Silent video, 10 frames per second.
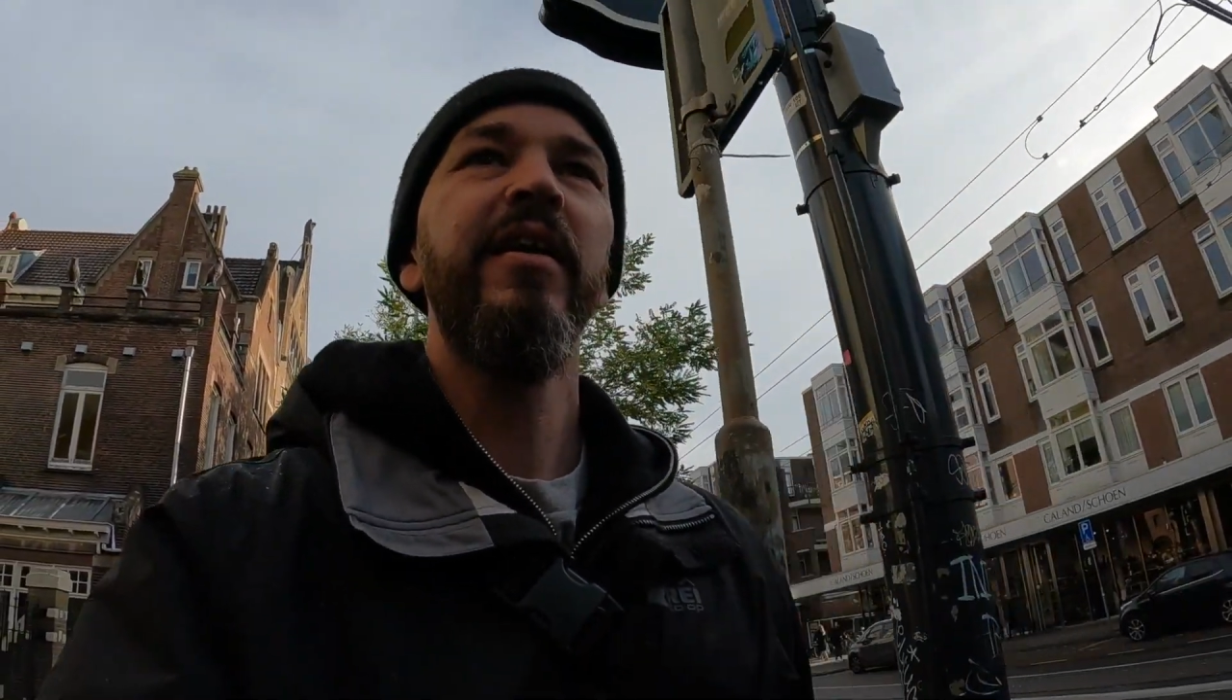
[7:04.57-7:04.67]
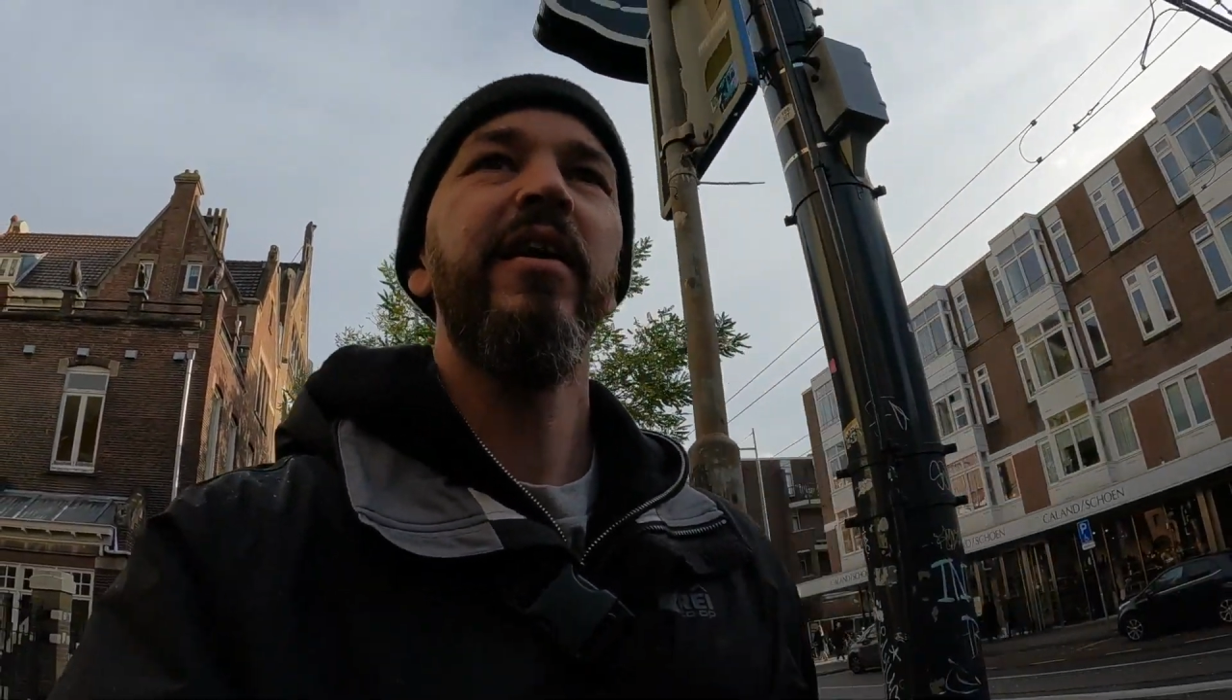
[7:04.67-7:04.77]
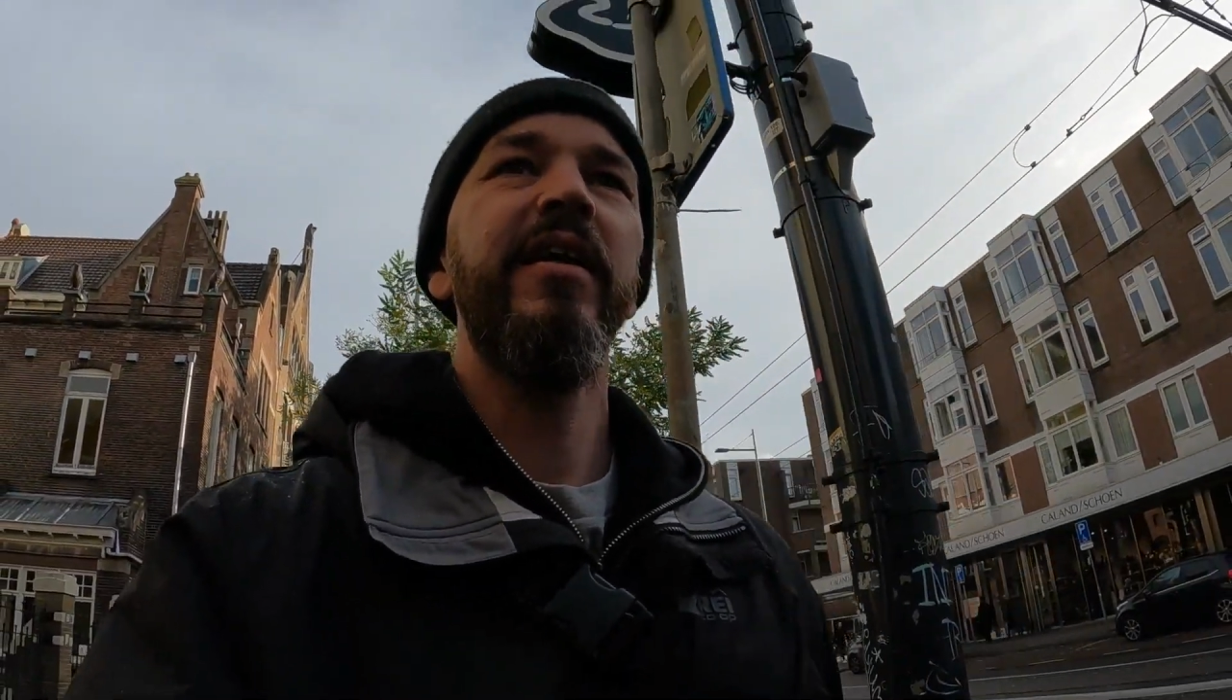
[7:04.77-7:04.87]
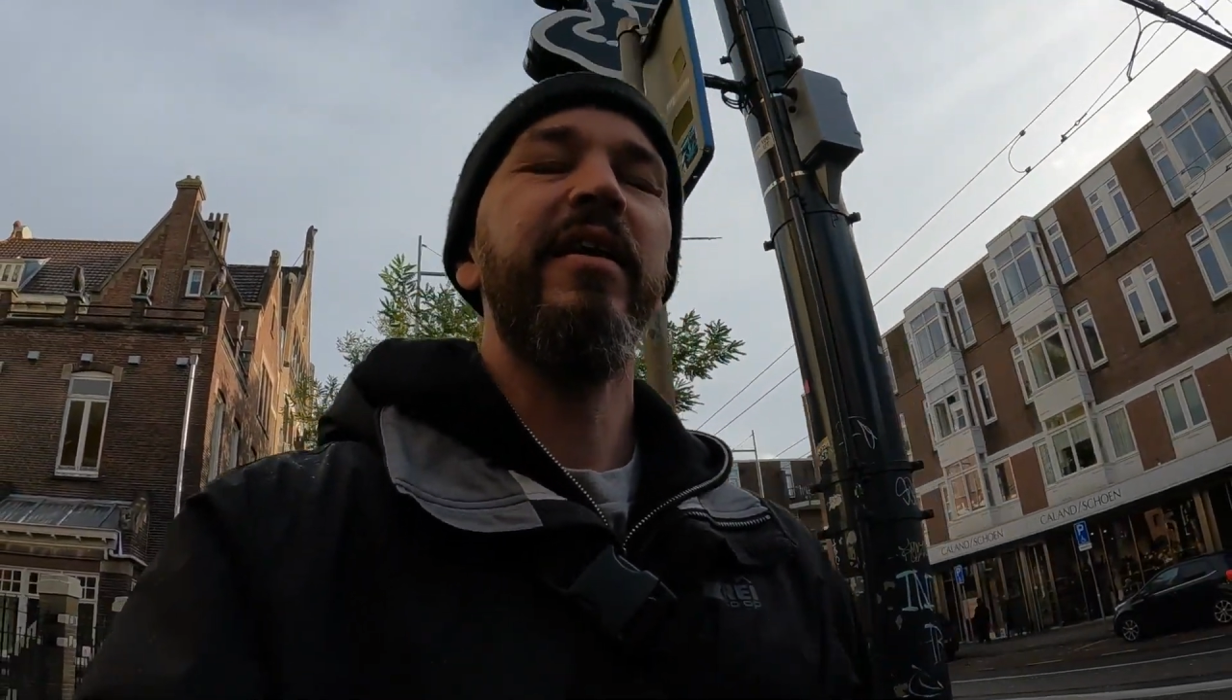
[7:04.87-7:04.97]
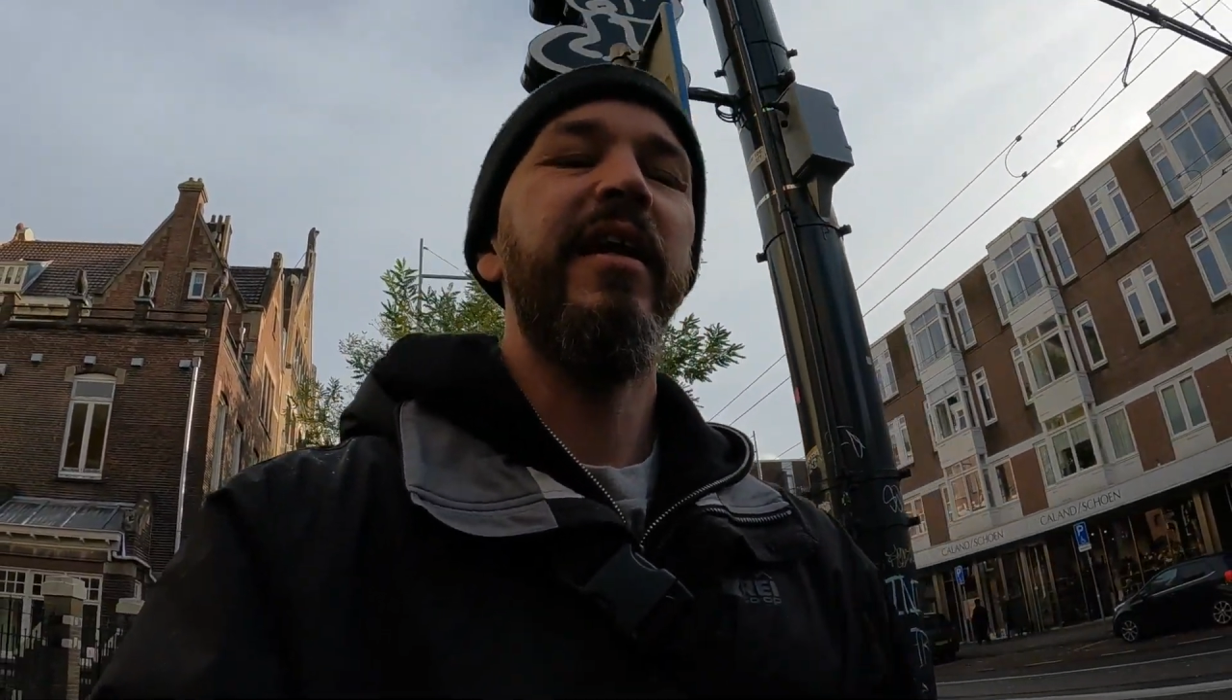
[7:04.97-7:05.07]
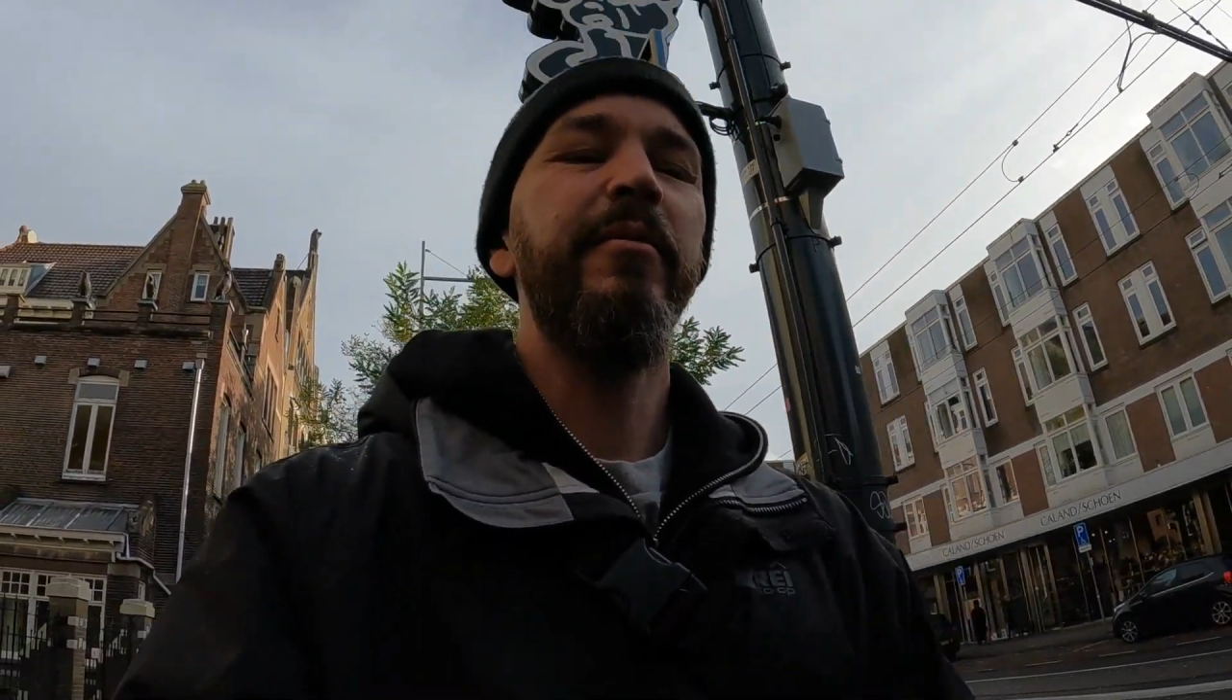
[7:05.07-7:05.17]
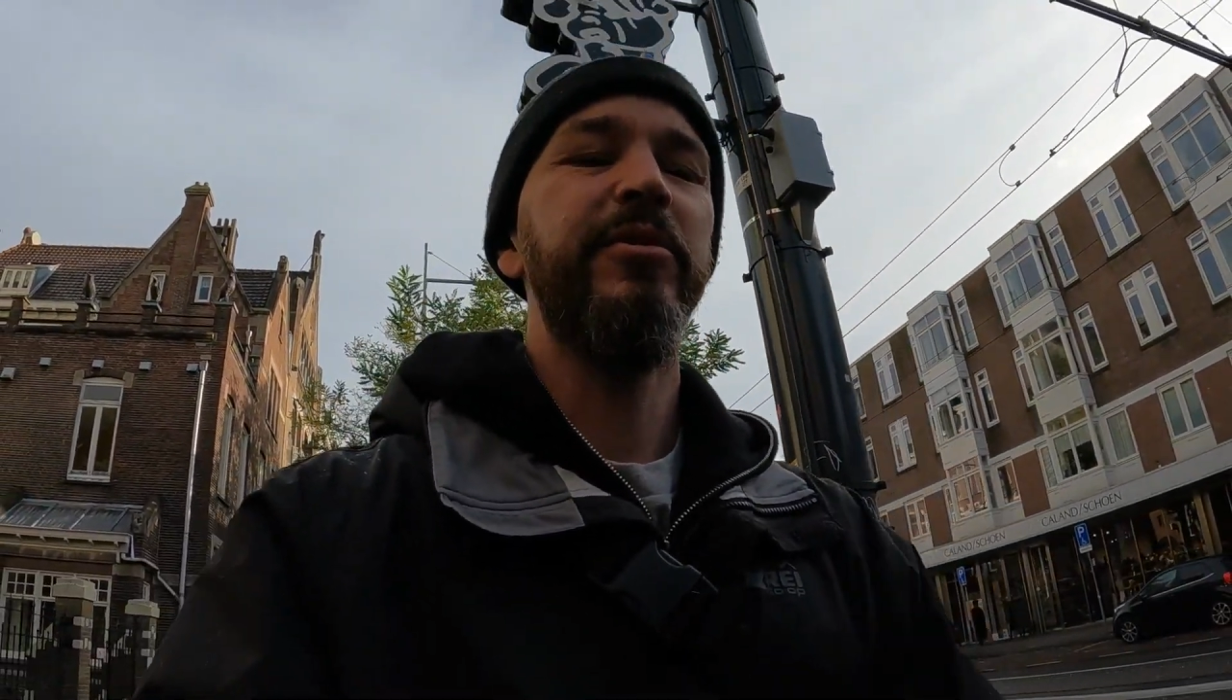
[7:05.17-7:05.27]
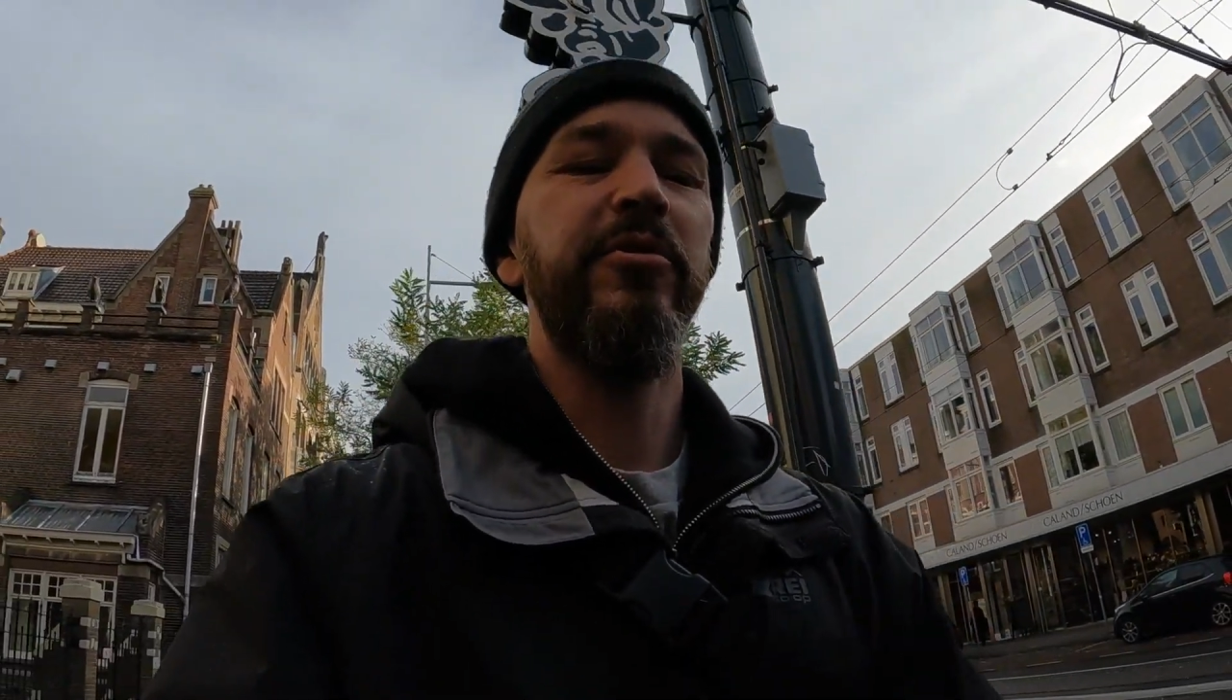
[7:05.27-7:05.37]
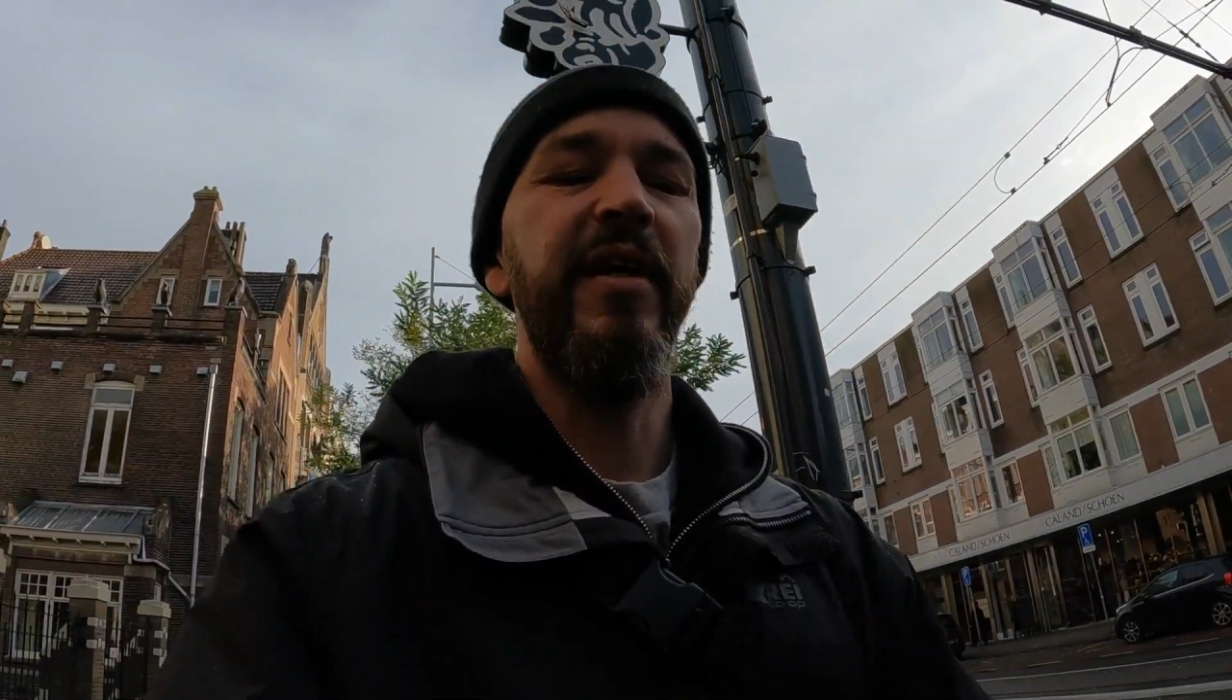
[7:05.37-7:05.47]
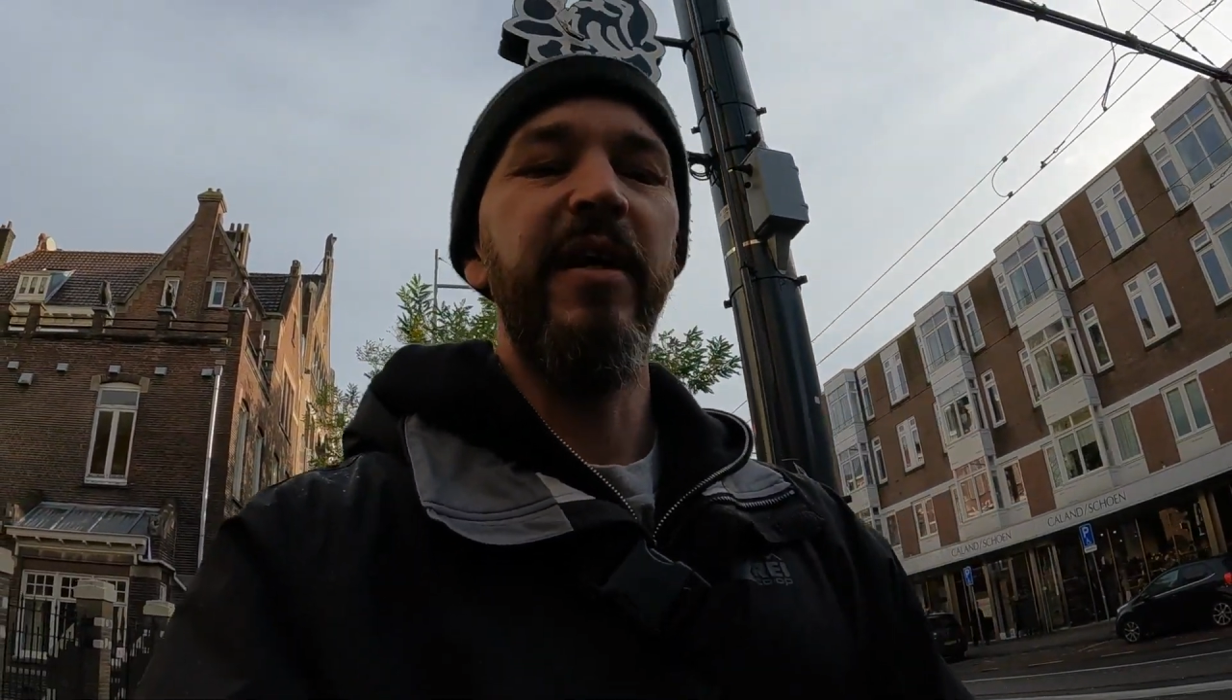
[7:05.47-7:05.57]
like in
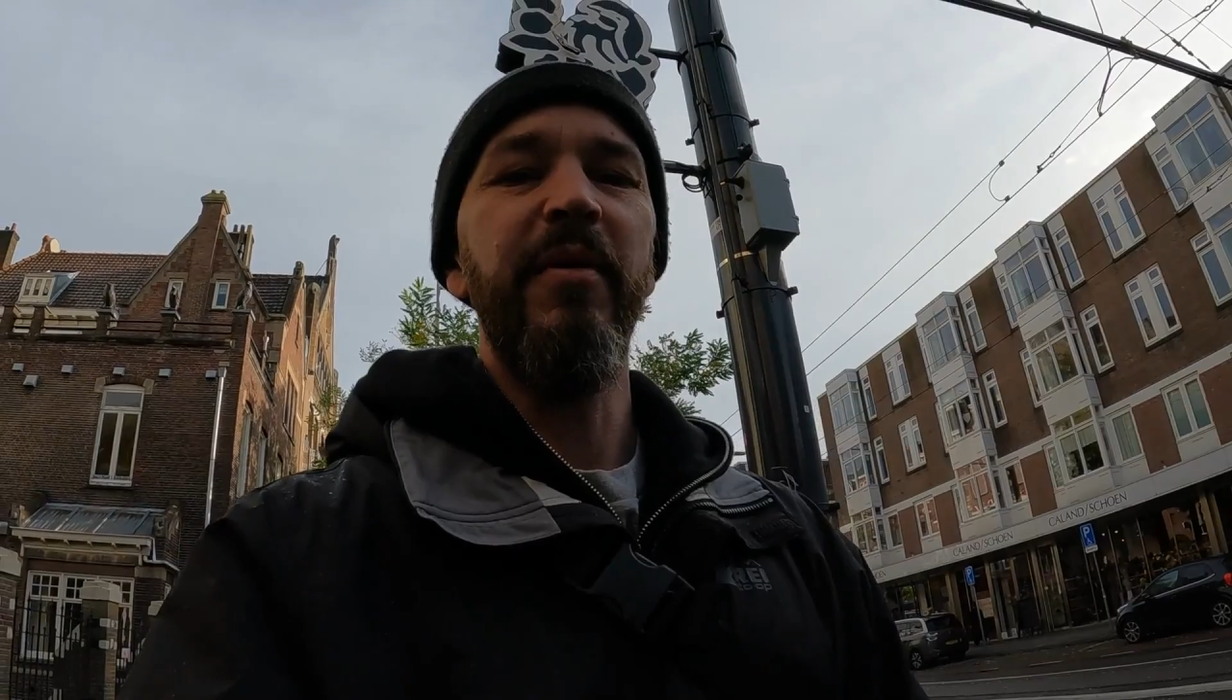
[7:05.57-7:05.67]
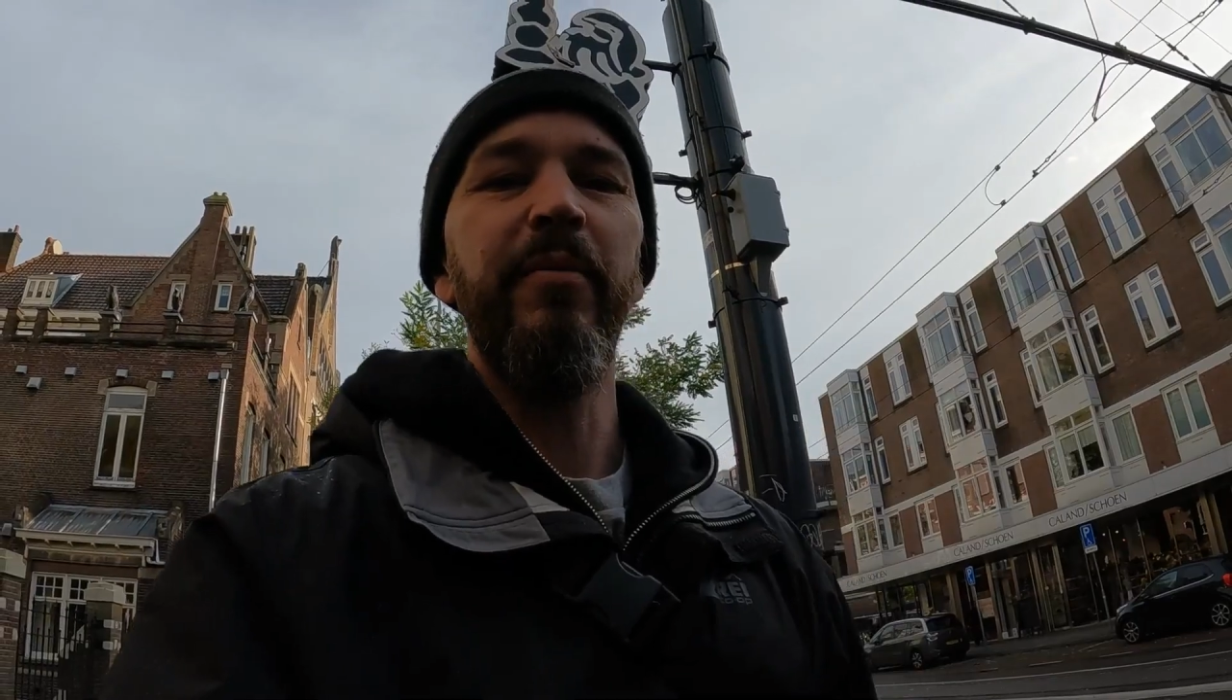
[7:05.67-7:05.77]
Amsterdam.